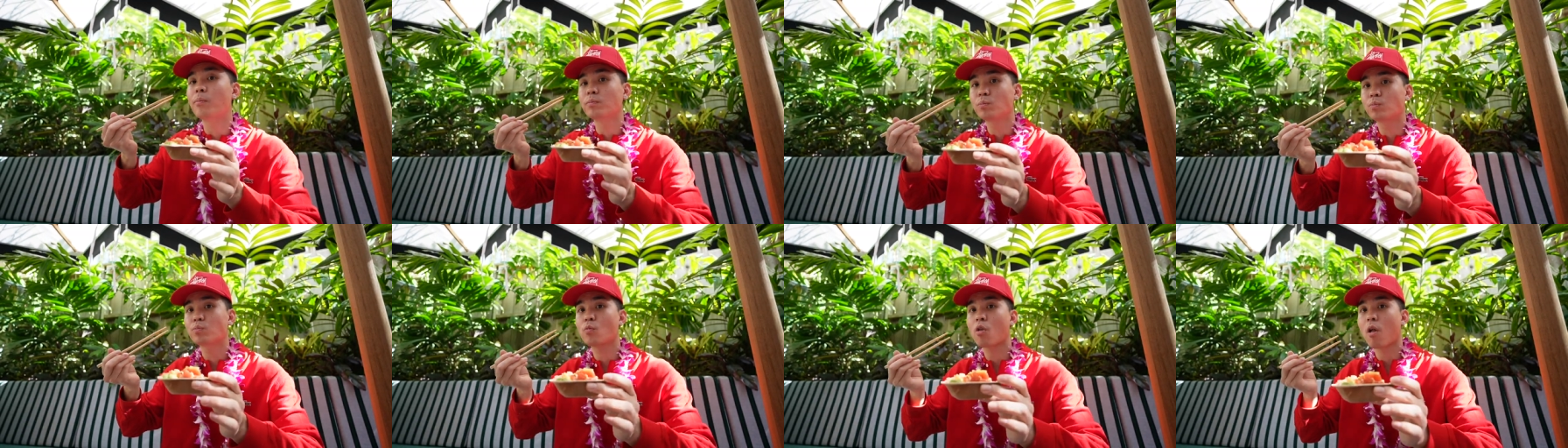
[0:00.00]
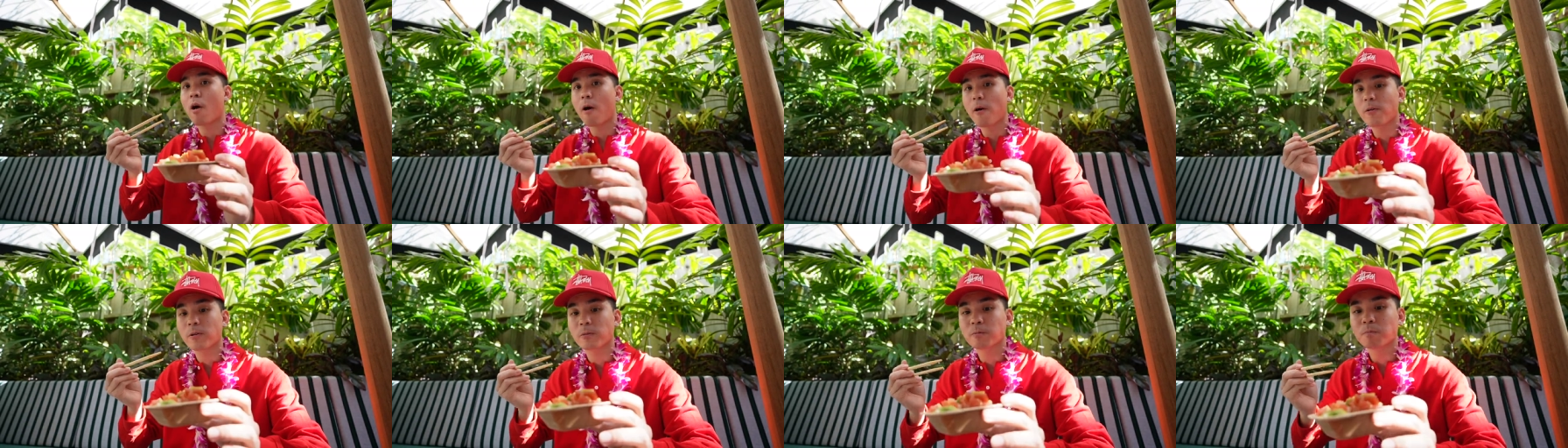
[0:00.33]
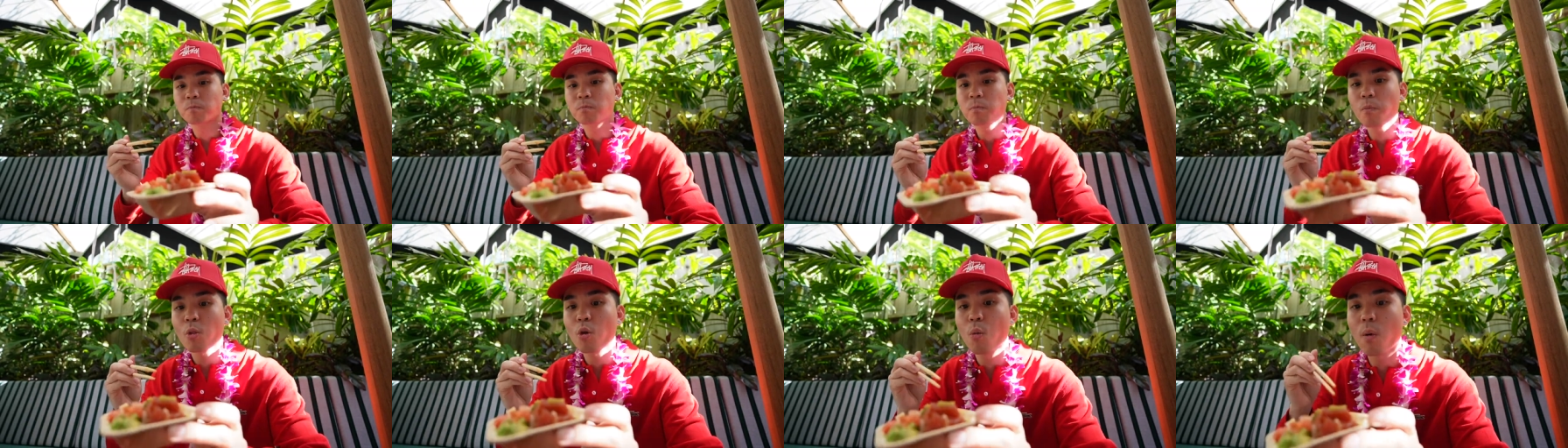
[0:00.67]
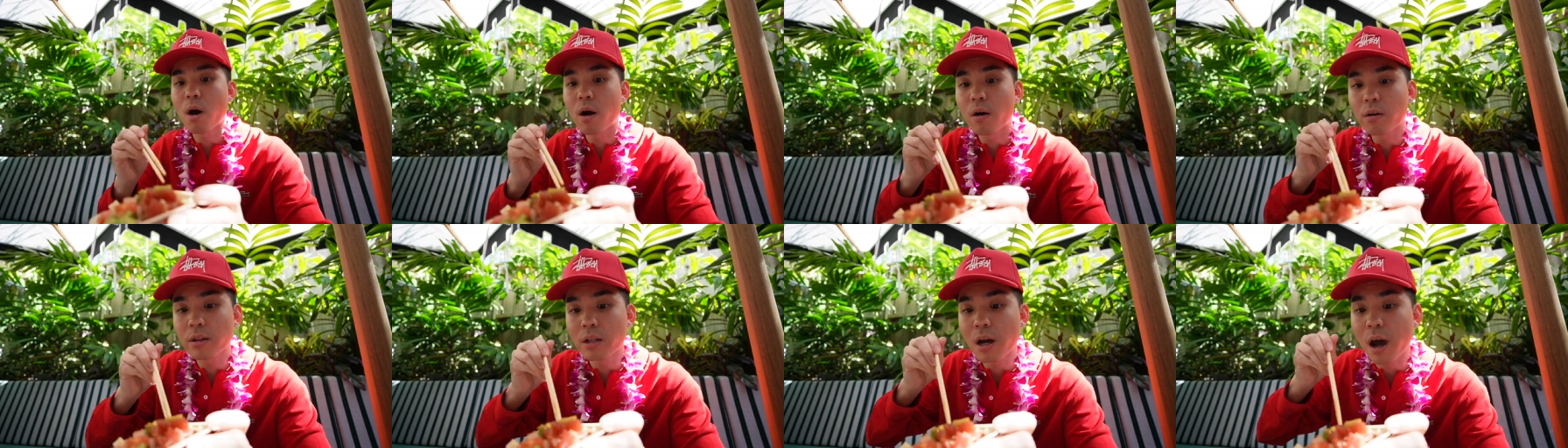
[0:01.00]
Mm.
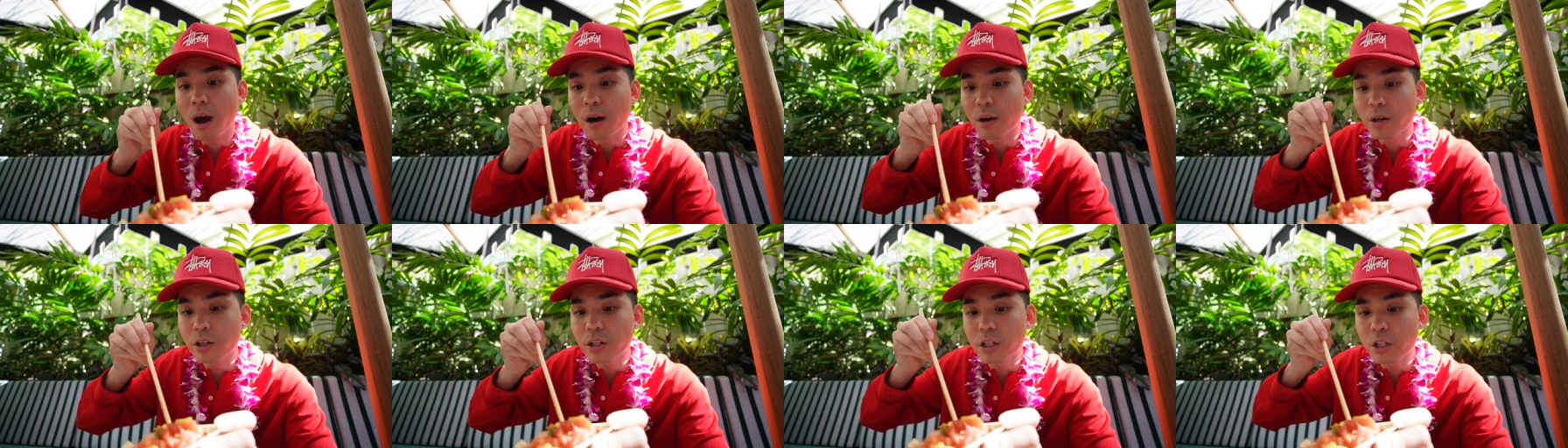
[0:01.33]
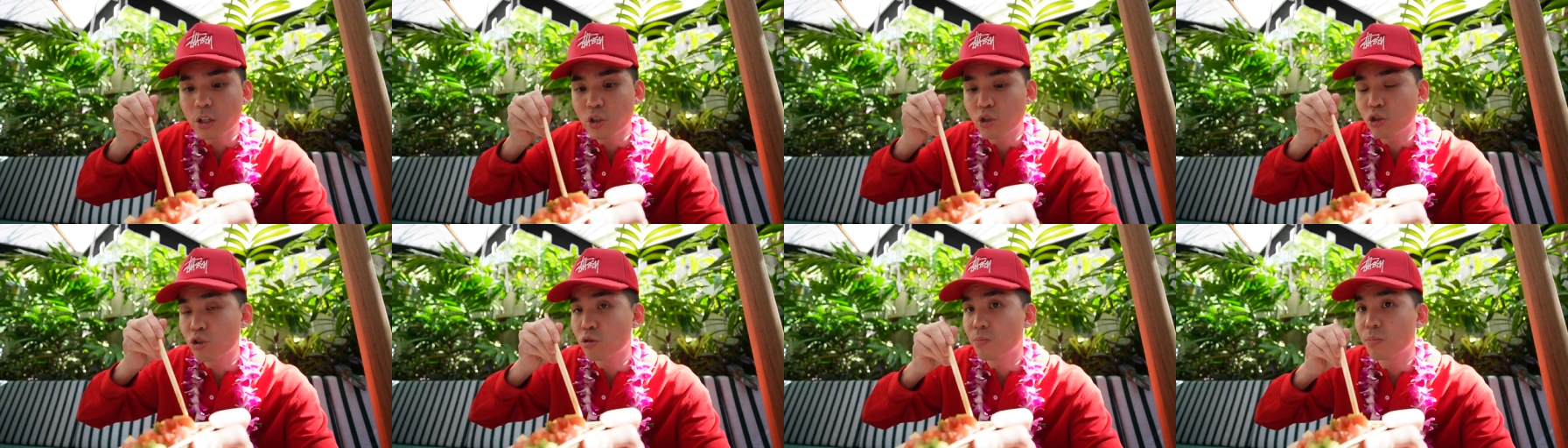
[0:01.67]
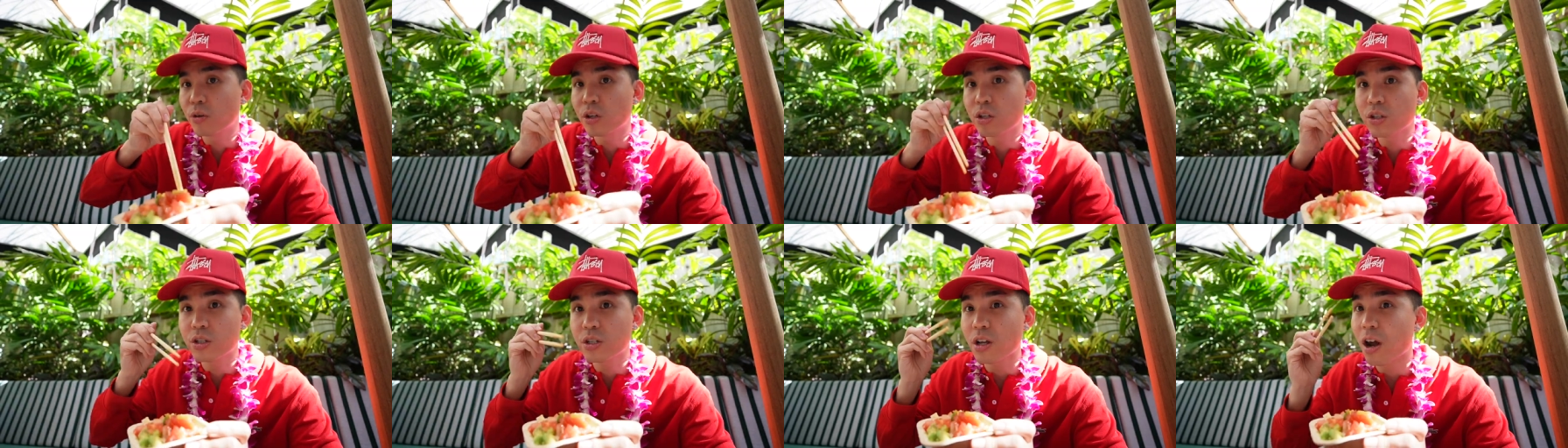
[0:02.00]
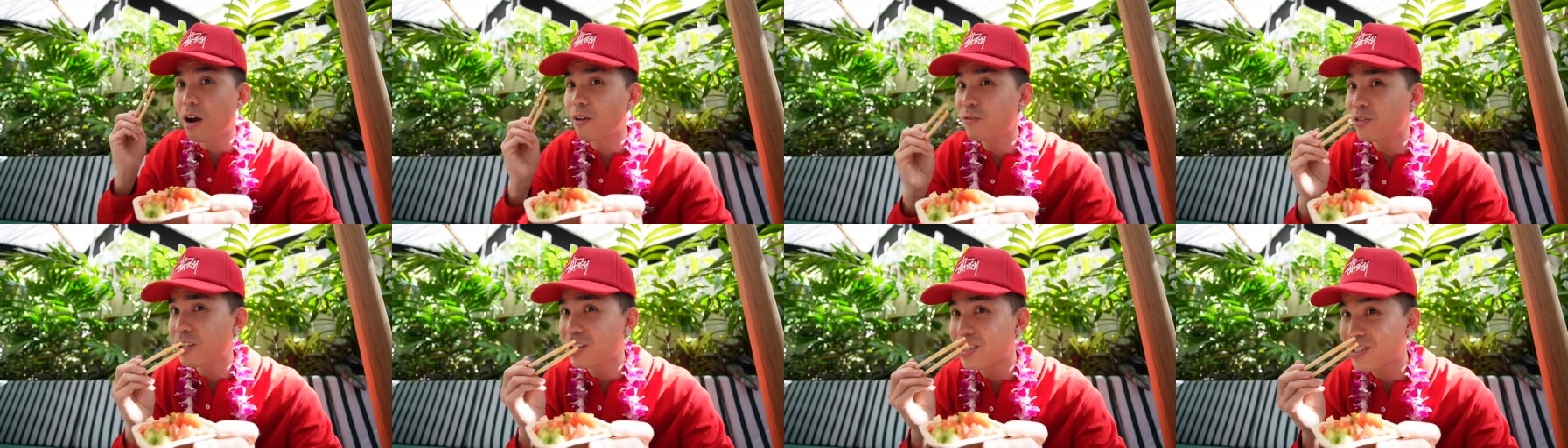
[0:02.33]
Wow, the ahi is super
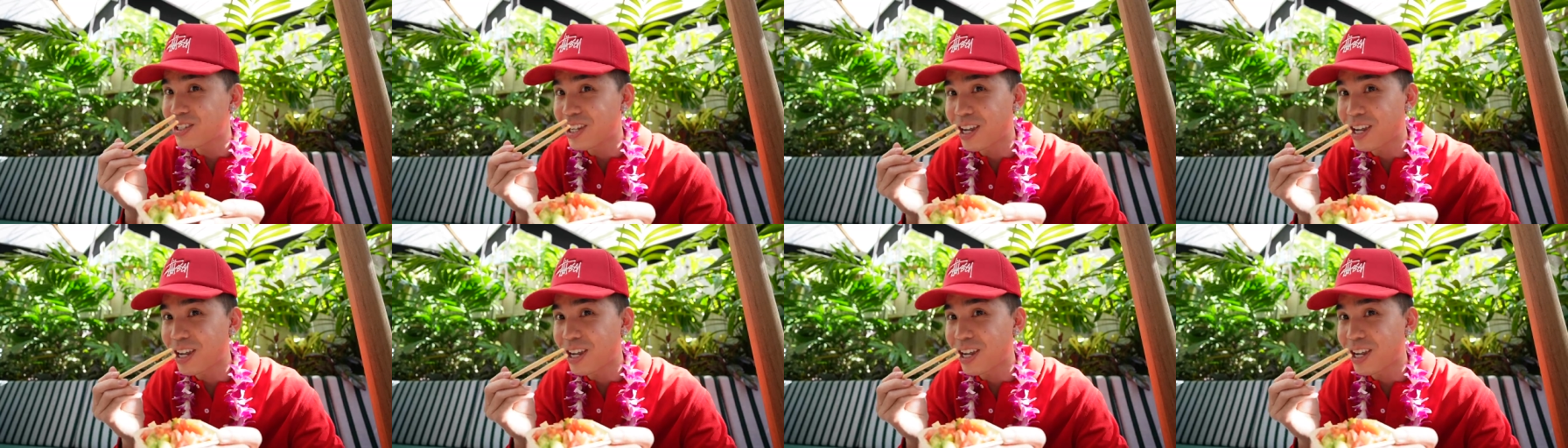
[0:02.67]
soft and